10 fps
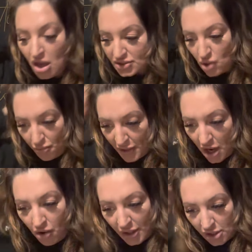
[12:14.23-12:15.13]

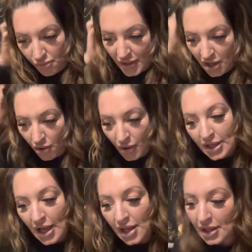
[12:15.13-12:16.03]
Scorpio, here we go again.